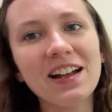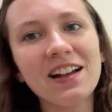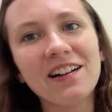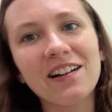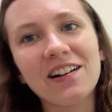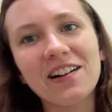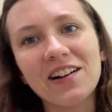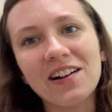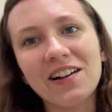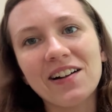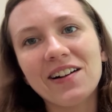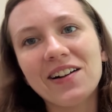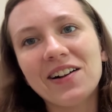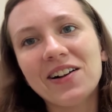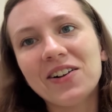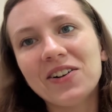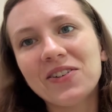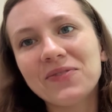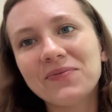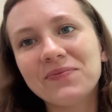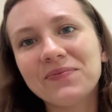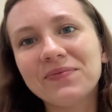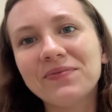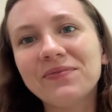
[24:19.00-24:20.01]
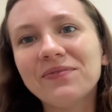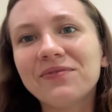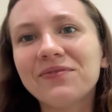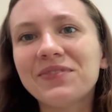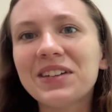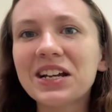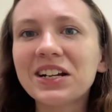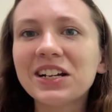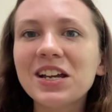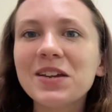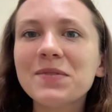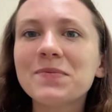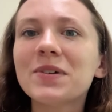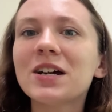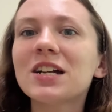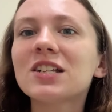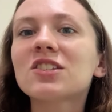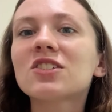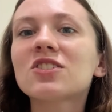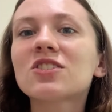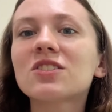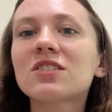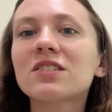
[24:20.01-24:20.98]
Very
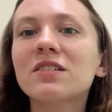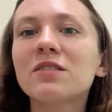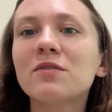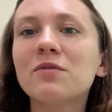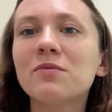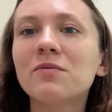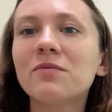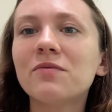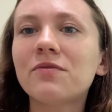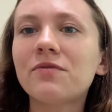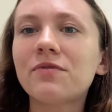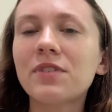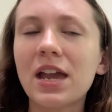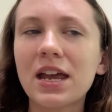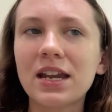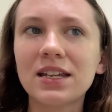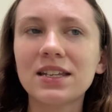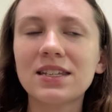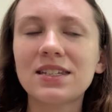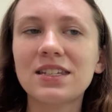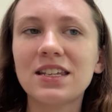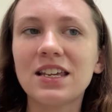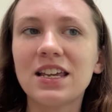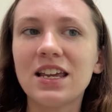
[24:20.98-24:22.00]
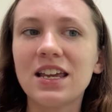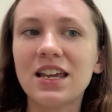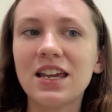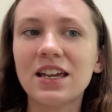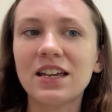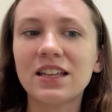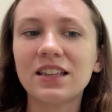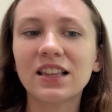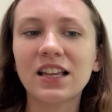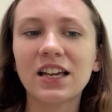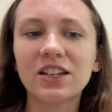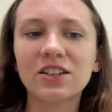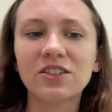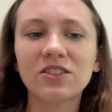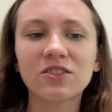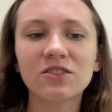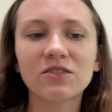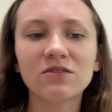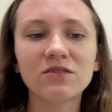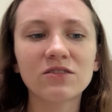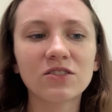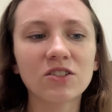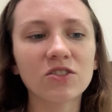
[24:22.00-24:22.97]
much fantasy, like
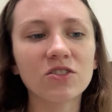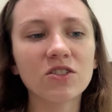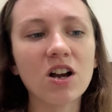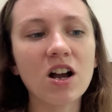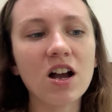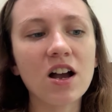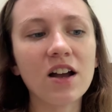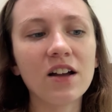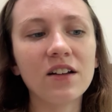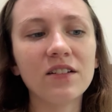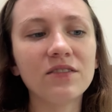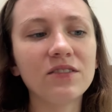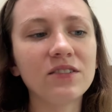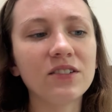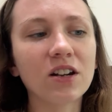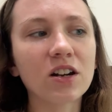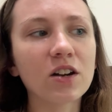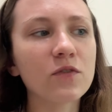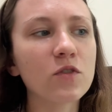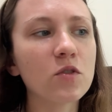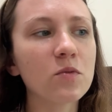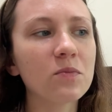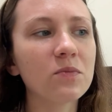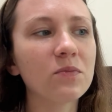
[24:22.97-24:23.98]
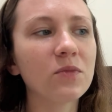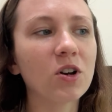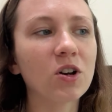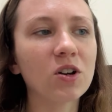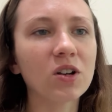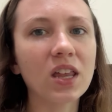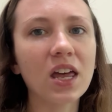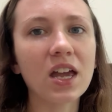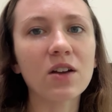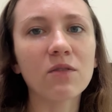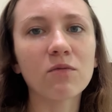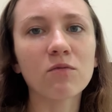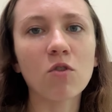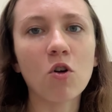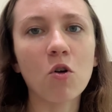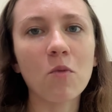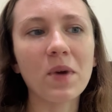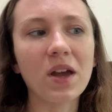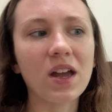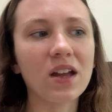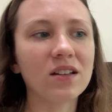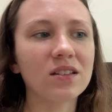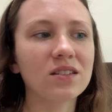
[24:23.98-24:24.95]
none of them are like
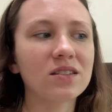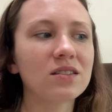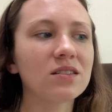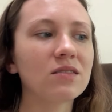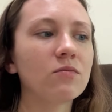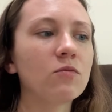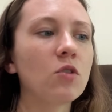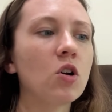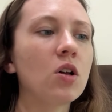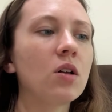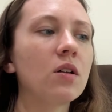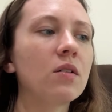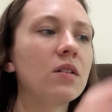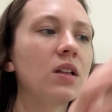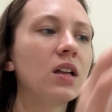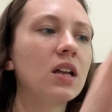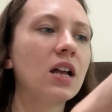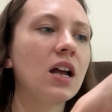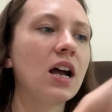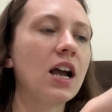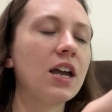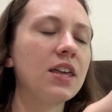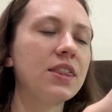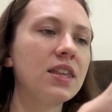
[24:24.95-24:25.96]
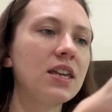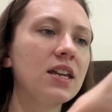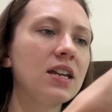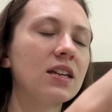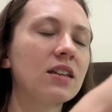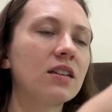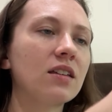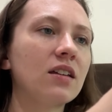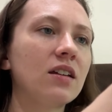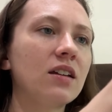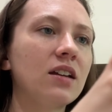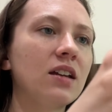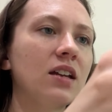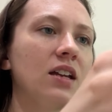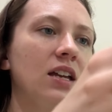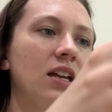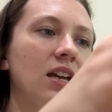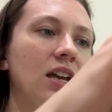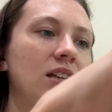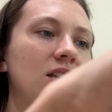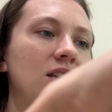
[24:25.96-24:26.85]
romance. Well, I think it